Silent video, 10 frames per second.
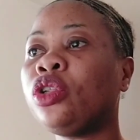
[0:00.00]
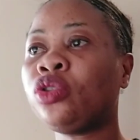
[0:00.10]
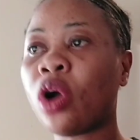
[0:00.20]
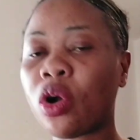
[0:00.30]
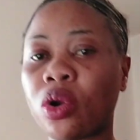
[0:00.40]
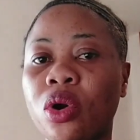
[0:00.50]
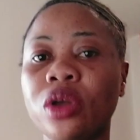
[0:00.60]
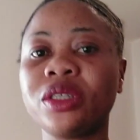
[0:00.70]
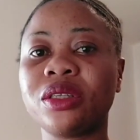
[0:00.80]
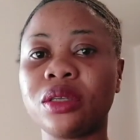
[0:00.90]
no
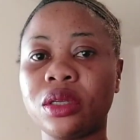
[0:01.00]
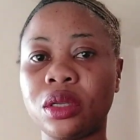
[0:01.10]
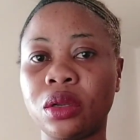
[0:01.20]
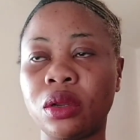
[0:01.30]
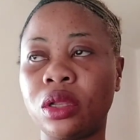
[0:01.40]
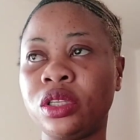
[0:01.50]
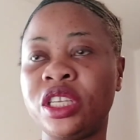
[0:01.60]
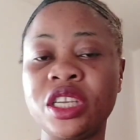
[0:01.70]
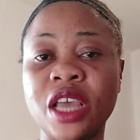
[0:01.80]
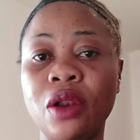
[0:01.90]
cross
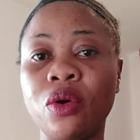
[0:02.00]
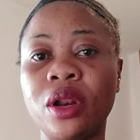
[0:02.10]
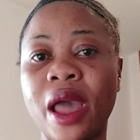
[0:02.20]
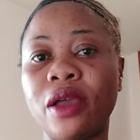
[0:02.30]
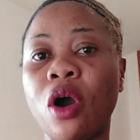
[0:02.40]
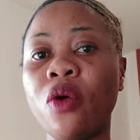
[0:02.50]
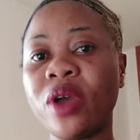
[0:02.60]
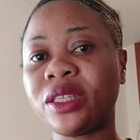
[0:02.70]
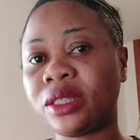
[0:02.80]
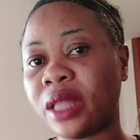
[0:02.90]
the yellow line,
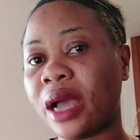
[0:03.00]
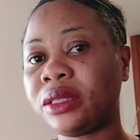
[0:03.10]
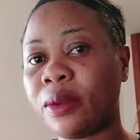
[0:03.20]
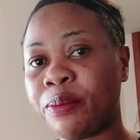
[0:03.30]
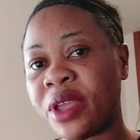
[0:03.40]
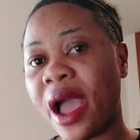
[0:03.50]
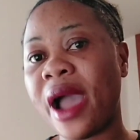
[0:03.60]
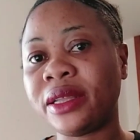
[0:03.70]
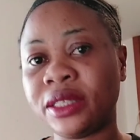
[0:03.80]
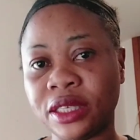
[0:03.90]
always stand
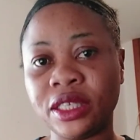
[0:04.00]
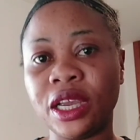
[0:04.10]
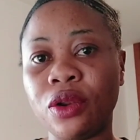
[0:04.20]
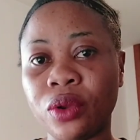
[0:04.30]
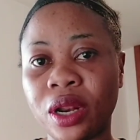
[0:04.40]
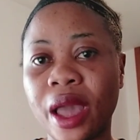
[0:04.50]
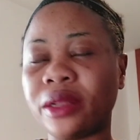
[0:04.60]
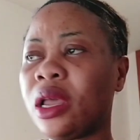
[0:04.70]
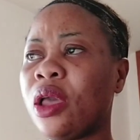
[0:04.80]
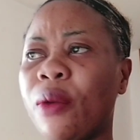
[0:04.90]
behind the yellow
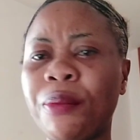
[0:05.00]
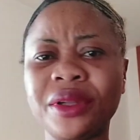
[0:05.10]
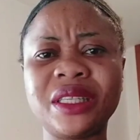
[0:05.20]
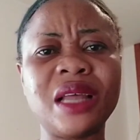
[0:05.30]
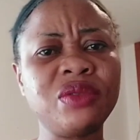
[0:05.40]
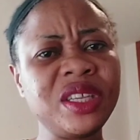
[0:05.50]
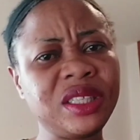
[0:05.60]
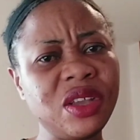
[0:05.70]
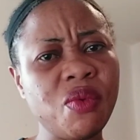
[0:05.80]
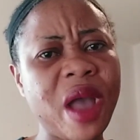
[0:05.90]
line. But the
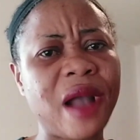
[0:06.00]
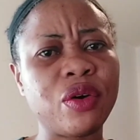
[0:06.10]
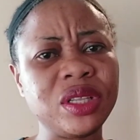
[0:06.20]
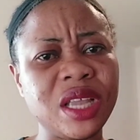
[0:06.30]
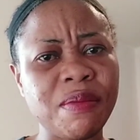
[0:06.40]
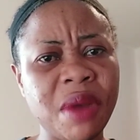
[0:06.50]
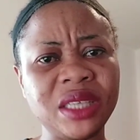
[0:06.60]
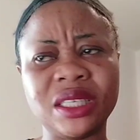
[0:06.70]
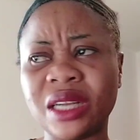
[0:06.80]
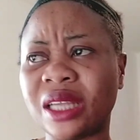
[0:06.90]
thing where I can't
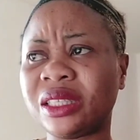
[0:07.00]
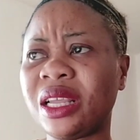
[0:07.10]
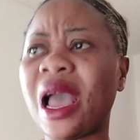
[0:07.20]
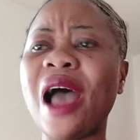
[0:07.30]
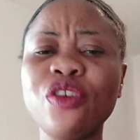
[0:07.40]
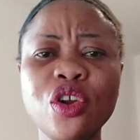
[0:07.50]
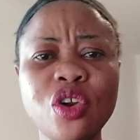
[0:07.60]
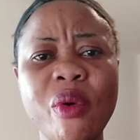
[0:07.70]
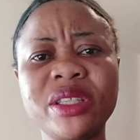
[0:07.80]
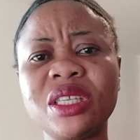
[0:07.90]
imagine now, say, I don't
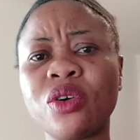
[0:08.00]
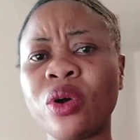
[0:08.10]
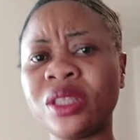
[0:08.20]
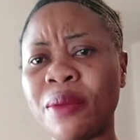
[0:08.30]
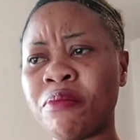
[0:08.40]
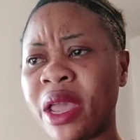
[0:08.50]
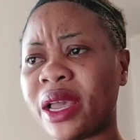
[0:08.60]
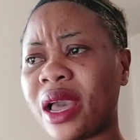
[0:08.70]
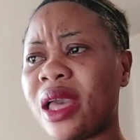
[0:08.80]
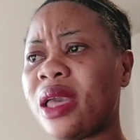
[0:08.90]
know what it can they
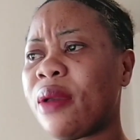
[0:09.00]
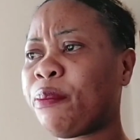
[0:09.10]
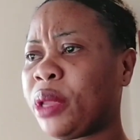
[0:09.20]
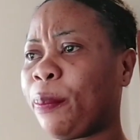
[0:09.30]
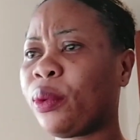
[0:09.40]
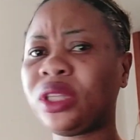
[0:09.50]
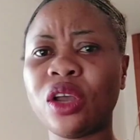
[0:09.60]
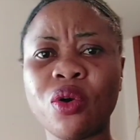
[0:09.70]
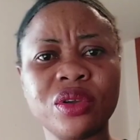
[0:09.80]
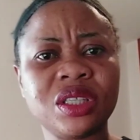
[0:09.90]
make people
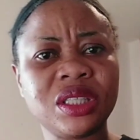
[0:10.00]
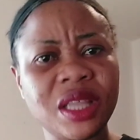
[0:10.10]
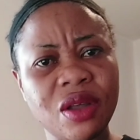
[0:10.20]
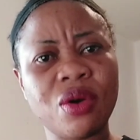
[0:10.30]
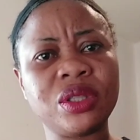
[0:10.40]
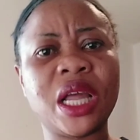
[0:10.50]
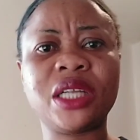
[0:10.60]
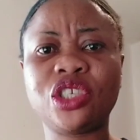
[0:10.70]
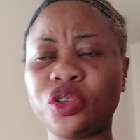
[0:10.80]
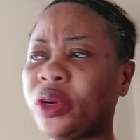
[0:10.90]
they go stay on
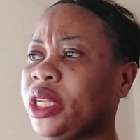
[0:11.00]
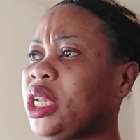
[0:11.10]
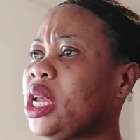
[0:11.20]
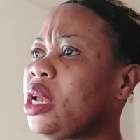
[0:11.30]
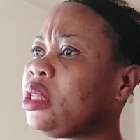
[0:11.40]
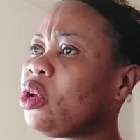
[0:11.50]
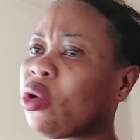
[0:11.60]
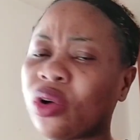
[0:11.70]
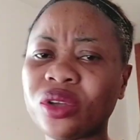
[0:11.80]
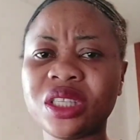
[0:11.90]
that train,
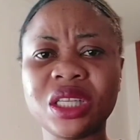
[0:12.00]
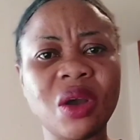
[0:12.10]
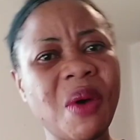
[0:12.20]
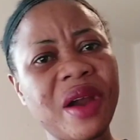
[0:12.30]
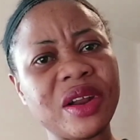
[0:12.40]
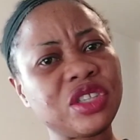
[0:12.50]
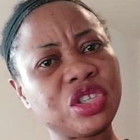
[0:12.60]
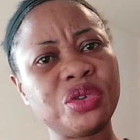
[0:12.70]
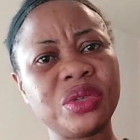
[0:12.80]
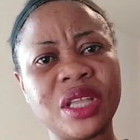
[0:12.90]
they'll come say they want to
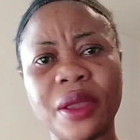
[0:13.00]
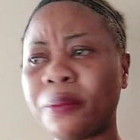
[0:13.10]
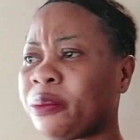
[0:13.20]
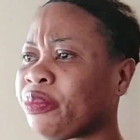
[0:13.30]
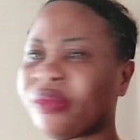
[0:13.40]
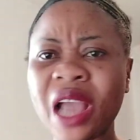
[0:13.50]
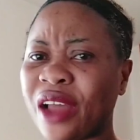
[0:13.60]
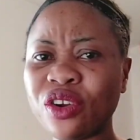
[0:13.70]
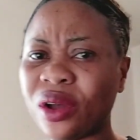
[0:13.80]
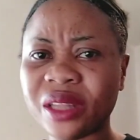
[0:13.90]
rescue them.
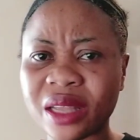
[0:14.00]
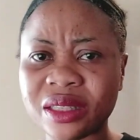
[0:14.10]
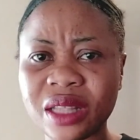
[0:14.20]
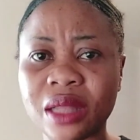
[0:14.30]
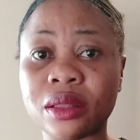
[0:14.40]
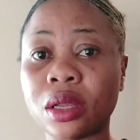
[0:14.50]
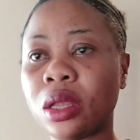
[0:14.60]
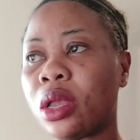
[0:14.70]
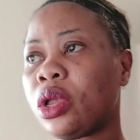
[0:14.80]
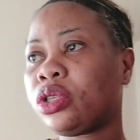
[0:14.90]
I don't understand.
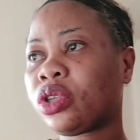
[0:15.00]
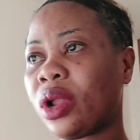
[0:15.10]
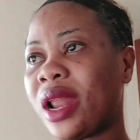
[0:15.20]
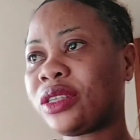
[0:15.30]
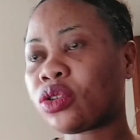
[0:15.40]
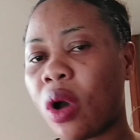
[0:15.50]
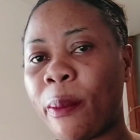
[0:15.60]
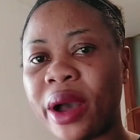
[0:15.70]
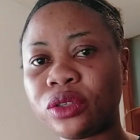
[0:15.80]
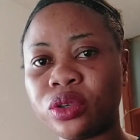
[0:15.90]
So let's come
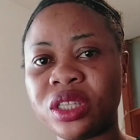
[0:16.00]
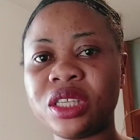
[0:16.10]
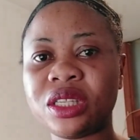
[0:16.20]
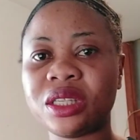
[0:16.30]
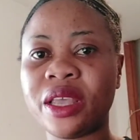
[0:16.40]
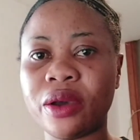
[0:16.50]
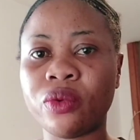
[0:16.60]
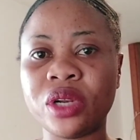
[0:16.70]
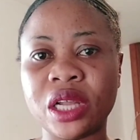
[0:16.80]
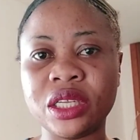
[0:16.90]
back to this
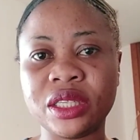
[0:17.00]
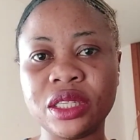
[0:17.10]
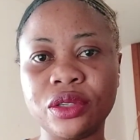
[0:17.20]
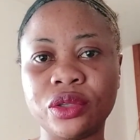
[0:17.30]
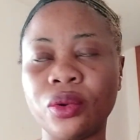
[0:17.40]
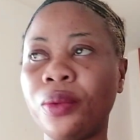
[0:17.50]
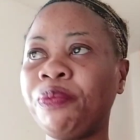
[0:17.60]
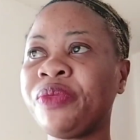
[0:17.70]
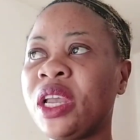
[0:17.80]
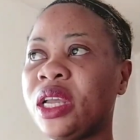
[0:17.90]
girl one and see.
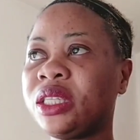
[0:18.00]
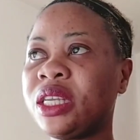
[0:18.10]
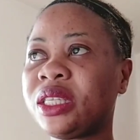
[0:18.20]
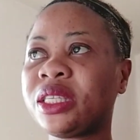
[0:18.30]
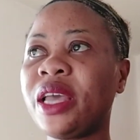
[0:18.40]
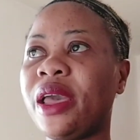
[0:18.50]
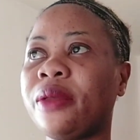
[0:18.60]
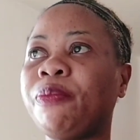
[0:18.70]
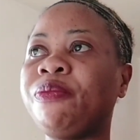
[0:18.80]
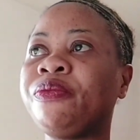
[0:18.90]
So this girl,